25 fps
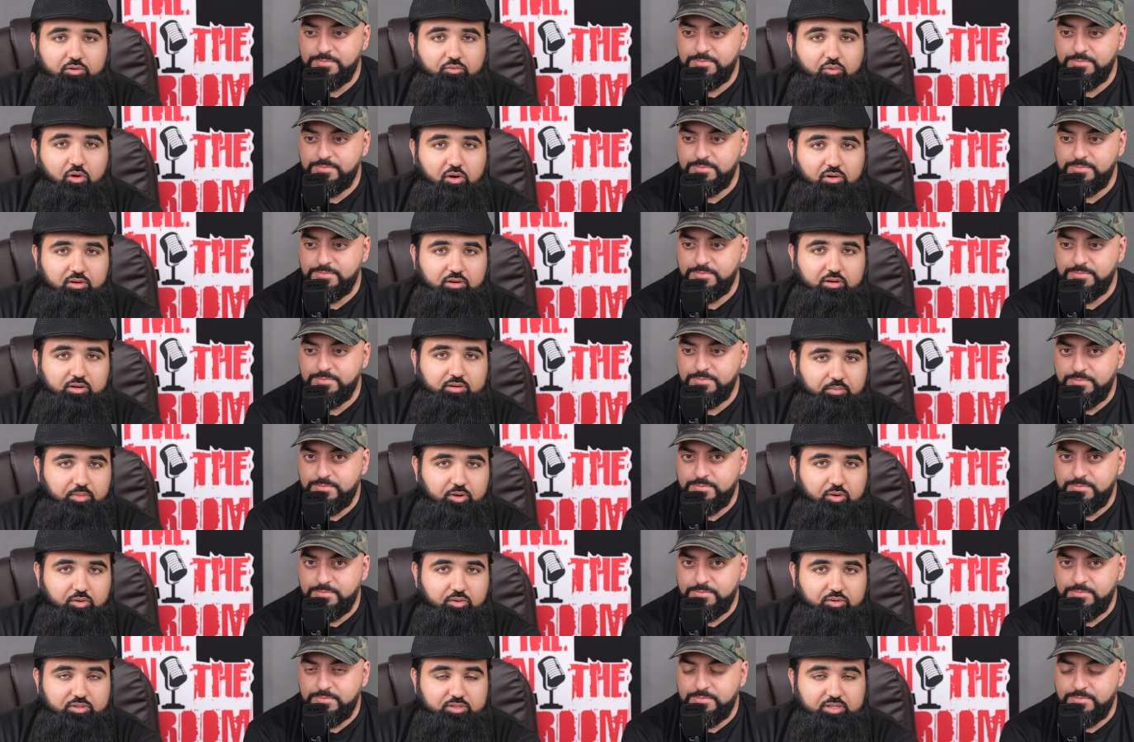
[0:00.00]
Speaker 1: wrong,
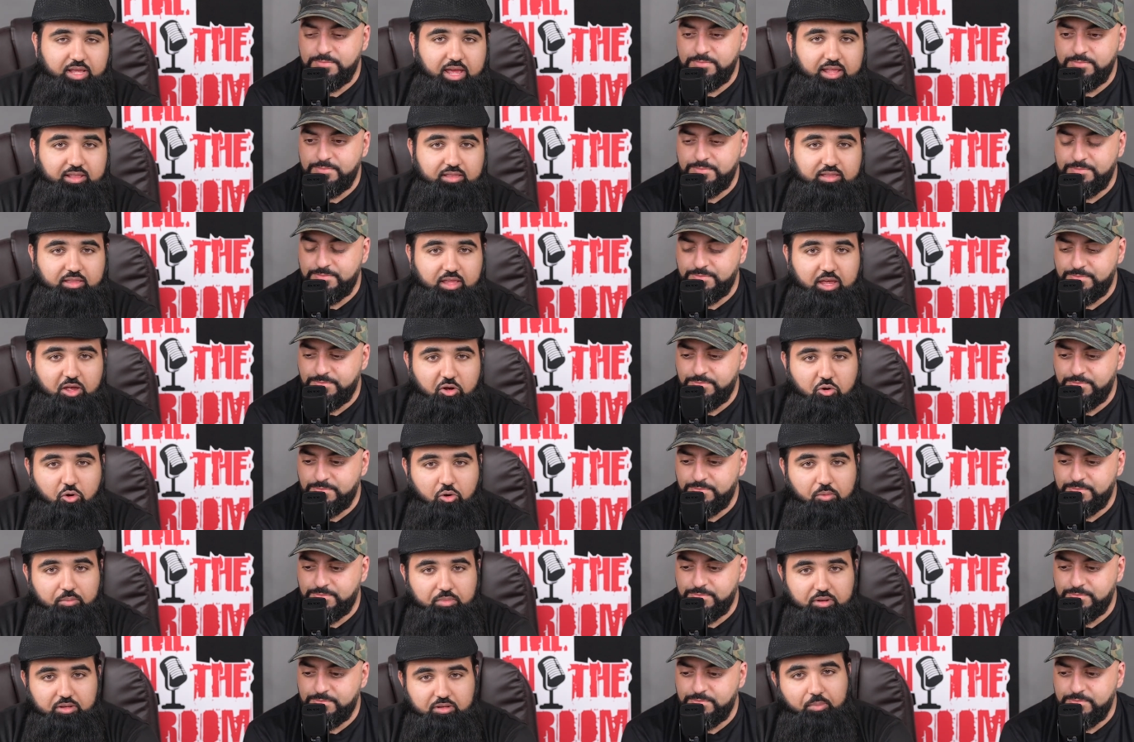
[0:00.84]
because then they
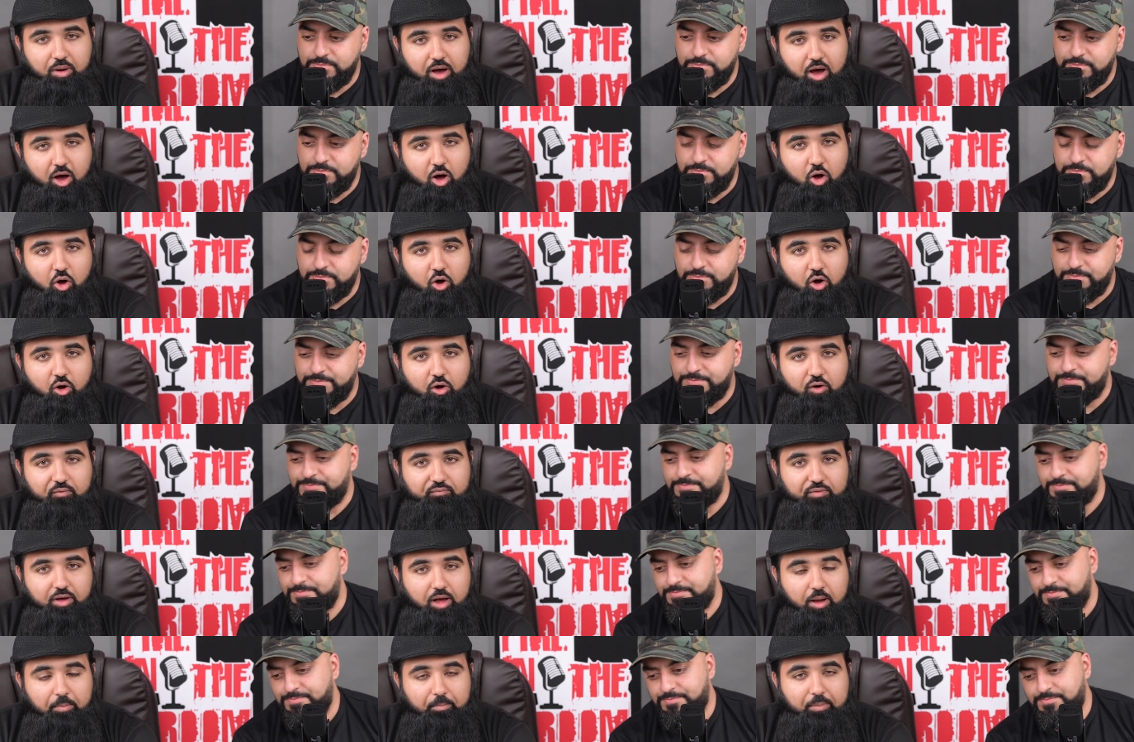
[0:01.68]
come in part
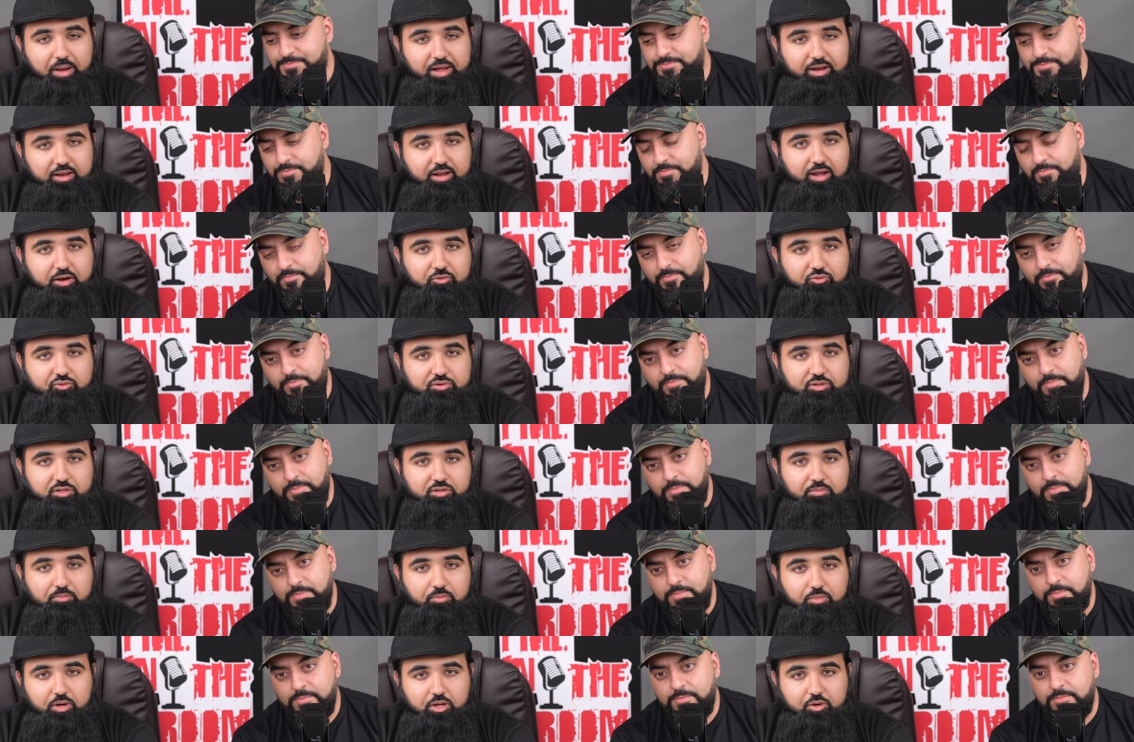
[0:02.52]
of a
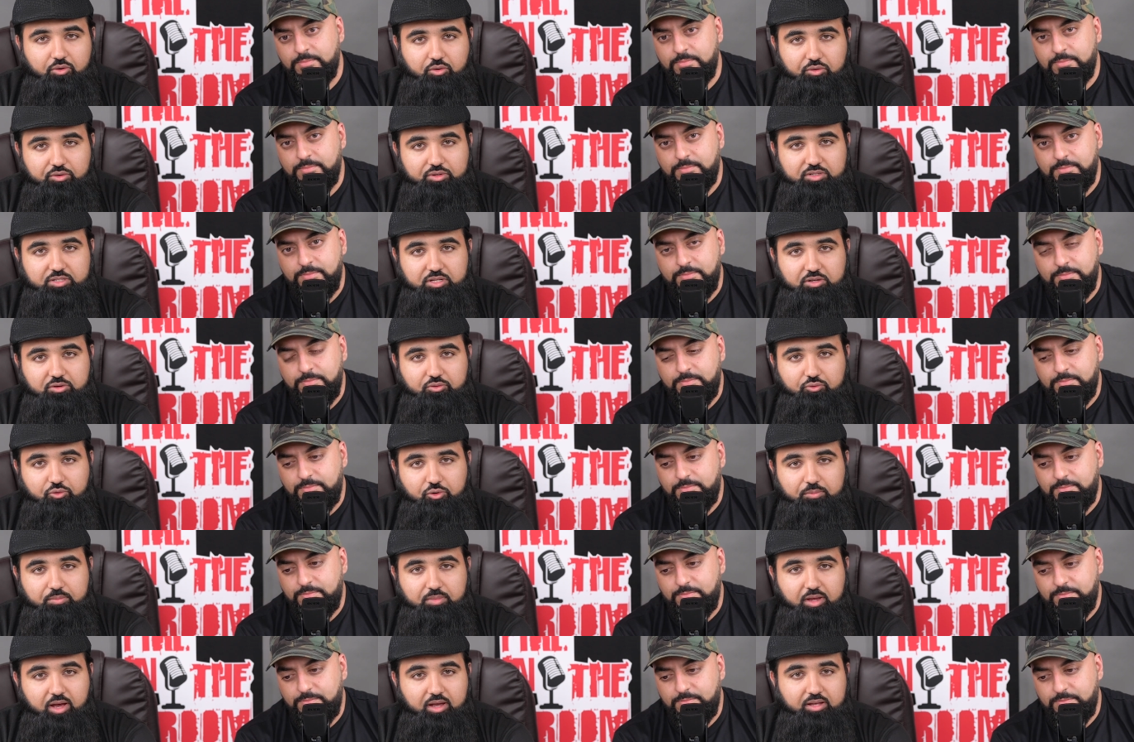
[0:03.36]
minority
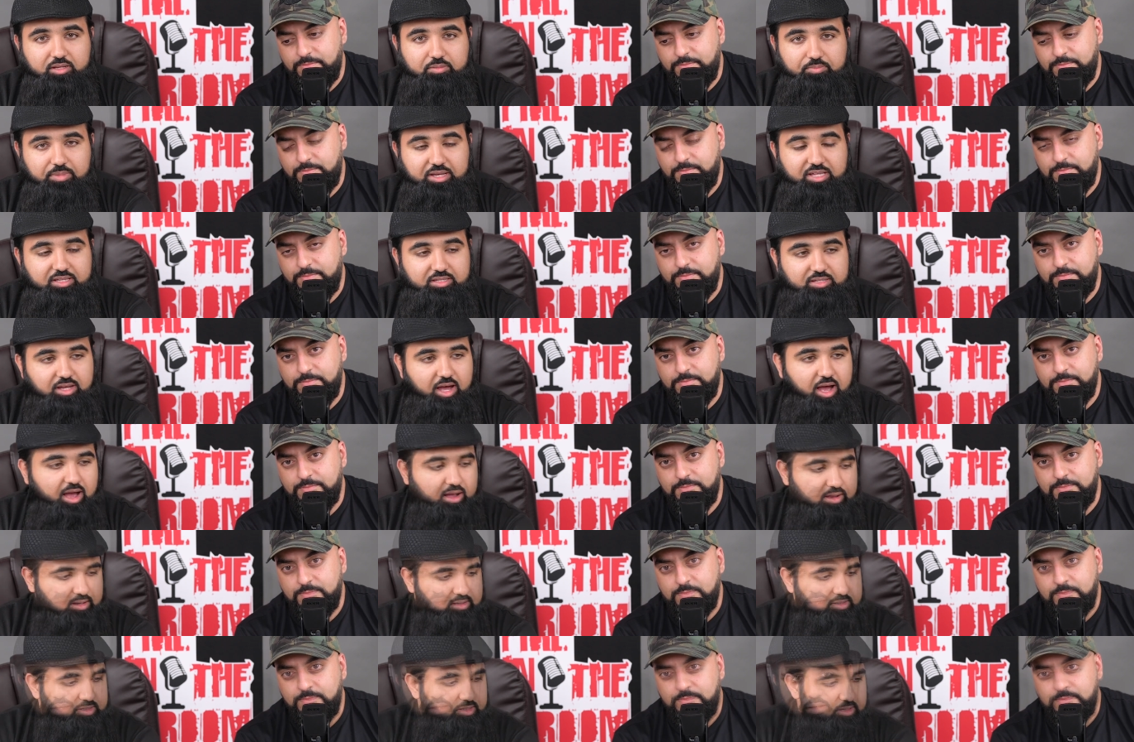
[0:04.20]
group that is being
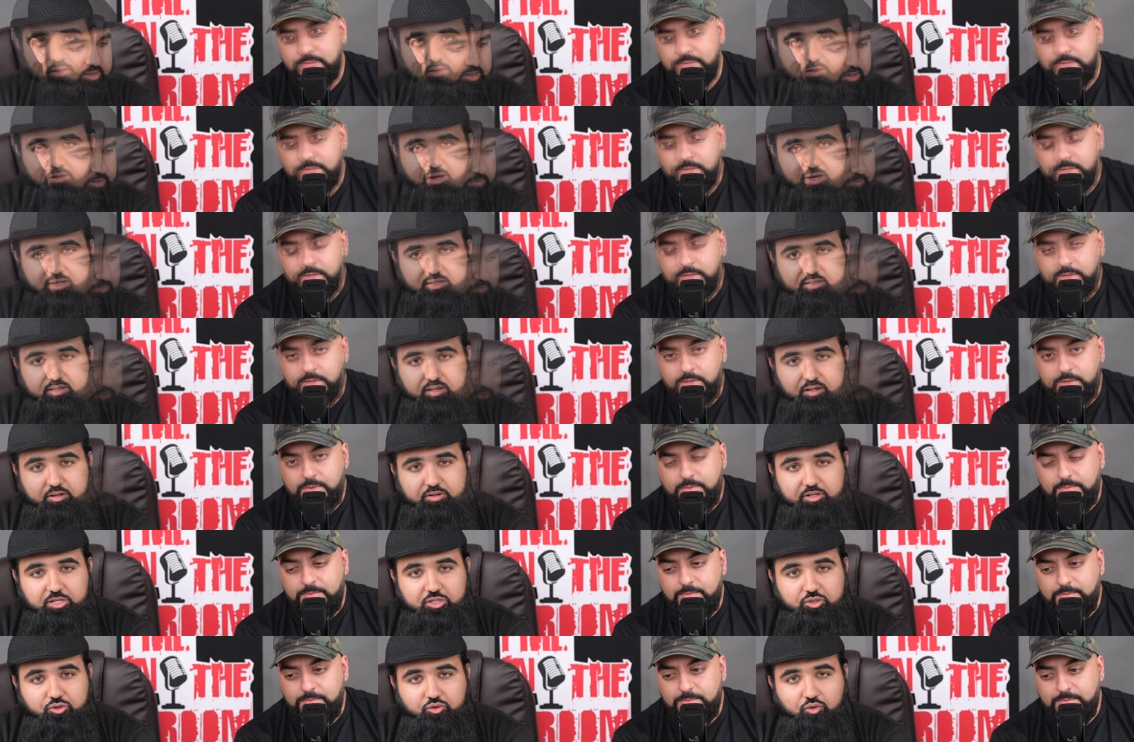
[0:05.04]
targeted. That's
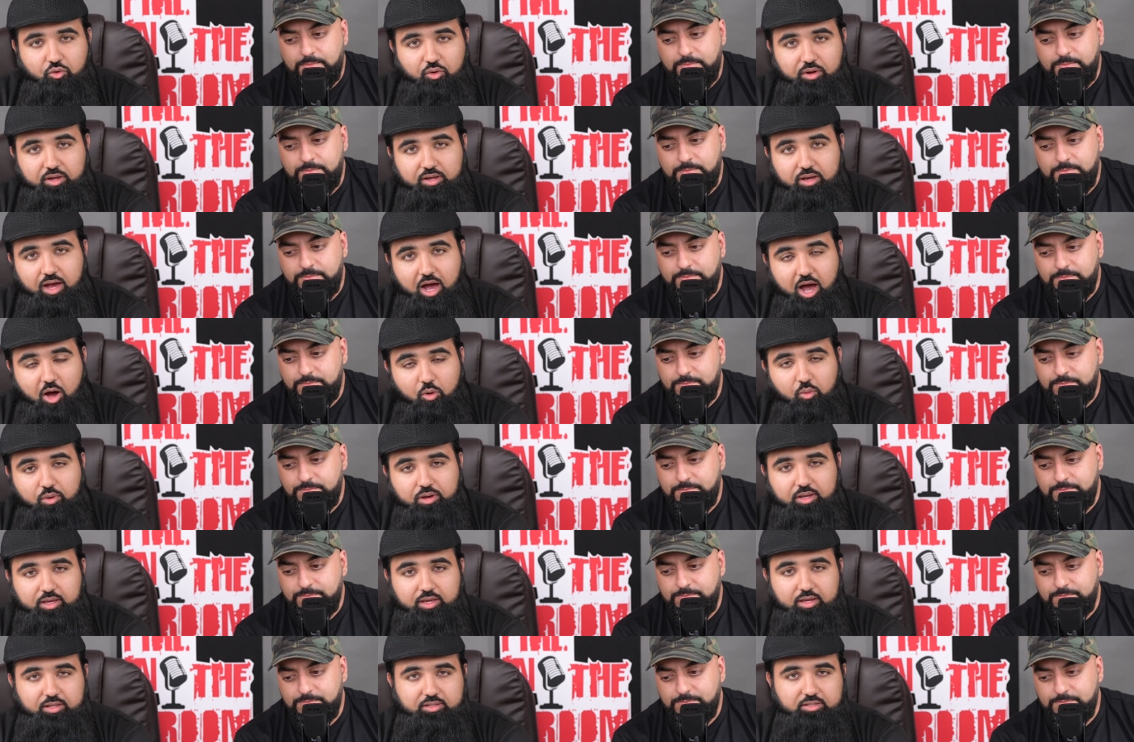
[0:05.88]
destroying
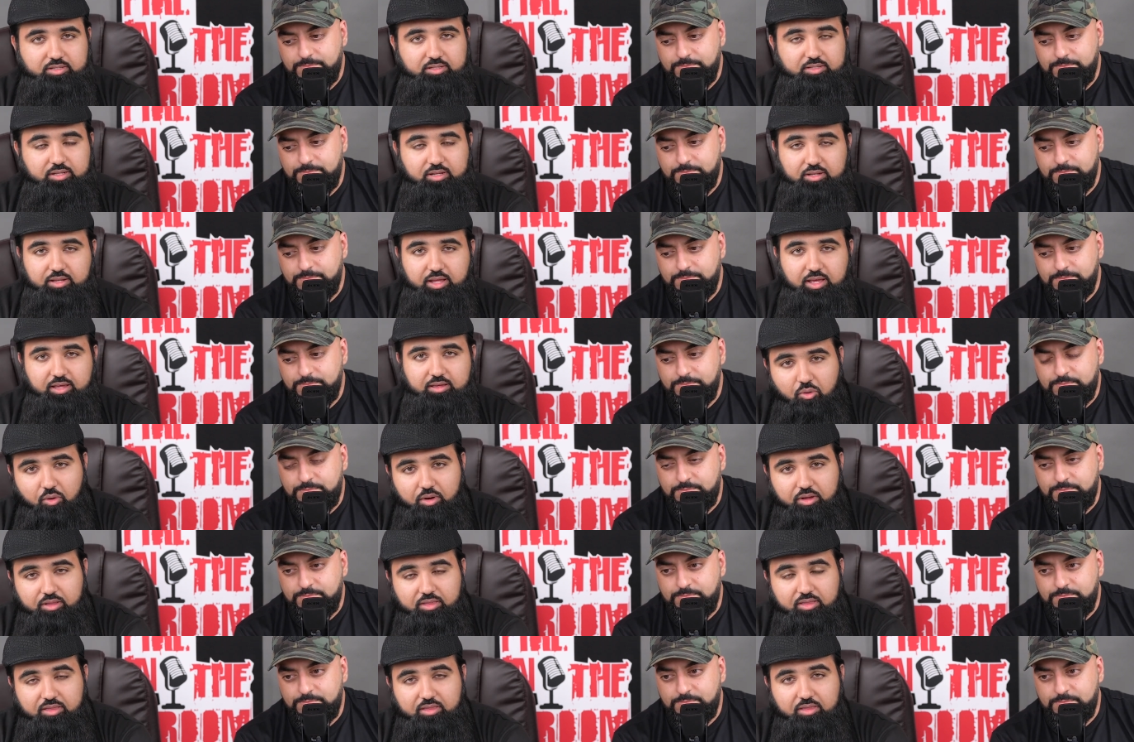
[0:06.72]
our kids today,
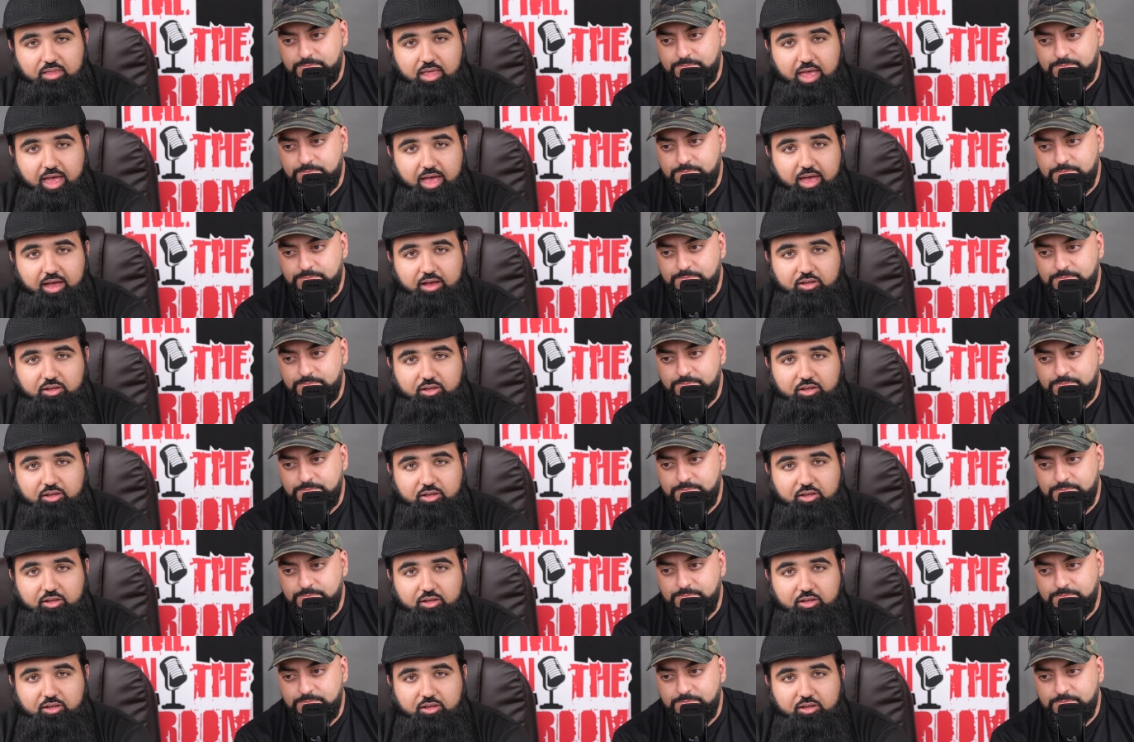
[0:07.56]
putting their